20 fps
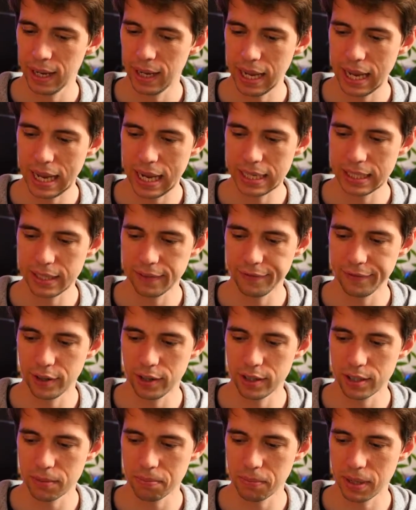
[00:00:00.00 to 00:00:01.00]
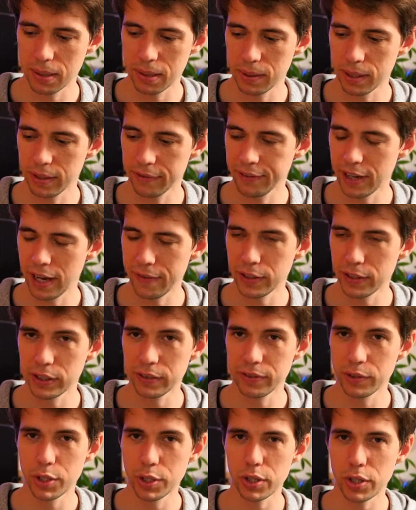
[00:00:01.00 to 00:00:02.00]
and the first maybe
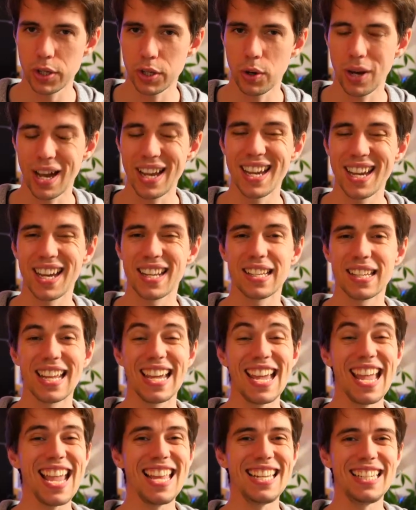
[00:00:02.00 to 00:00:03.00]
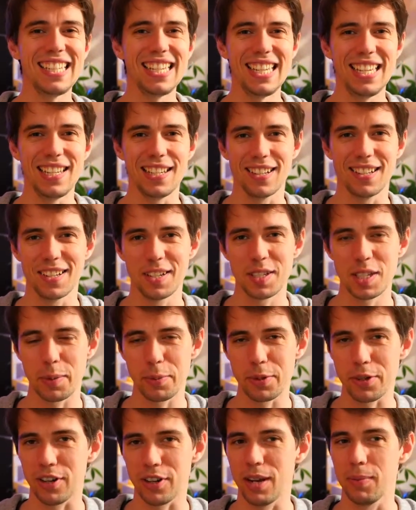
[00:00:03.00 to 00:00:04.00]
500 views or so, I had 18
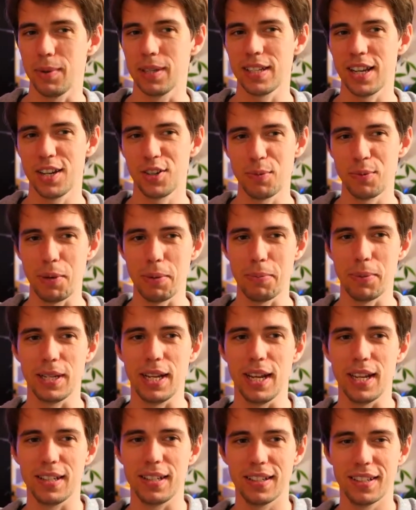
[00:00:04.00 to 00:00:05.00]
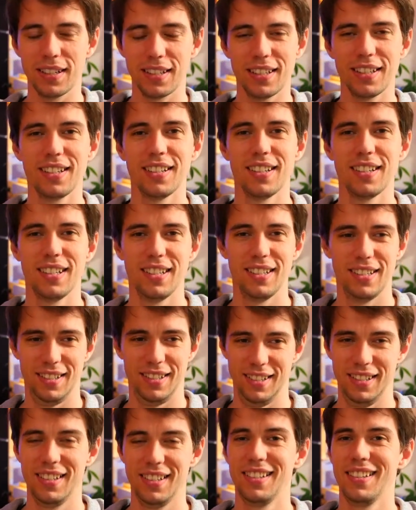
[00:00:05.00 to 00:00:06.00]
subscribers. I remember that.
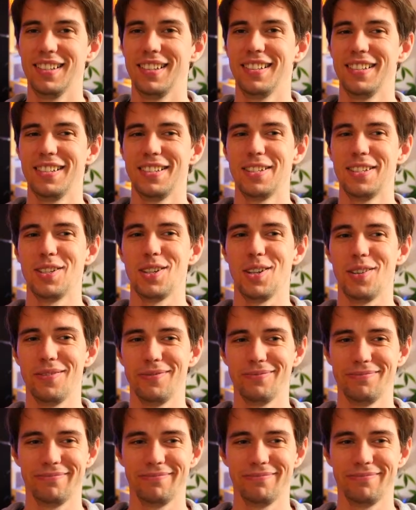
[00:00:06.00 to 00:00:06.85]
So